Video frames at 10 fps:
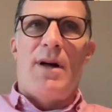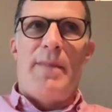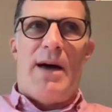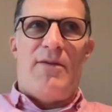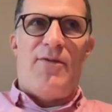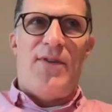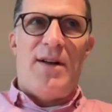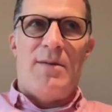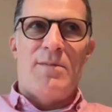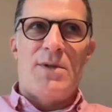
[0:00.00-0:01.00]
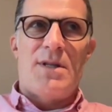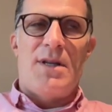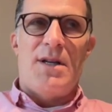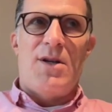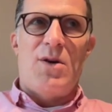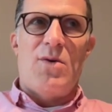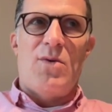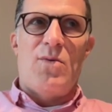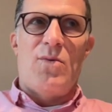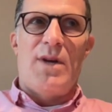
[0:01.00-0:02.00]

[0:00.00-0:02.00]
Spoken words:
amount of films that you